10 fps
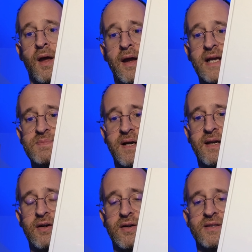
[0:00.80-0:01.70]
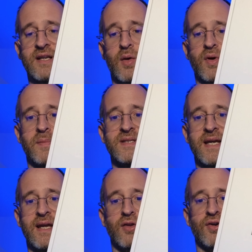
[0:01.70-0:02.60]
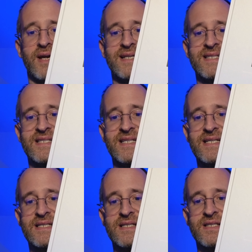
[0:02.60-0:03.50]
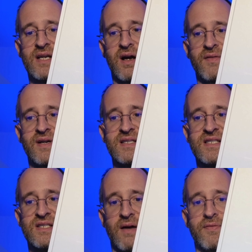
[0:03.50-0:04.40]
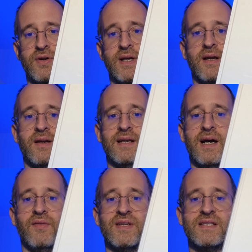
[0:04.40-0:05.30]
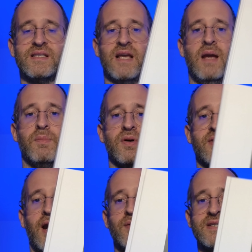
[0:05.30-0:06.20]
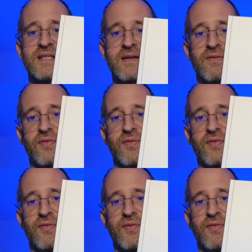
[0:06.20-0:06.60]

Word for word: Hey, it's Mike here, and today we're going to be taking a look at Seasons of Suffering. Now, this is a book that I received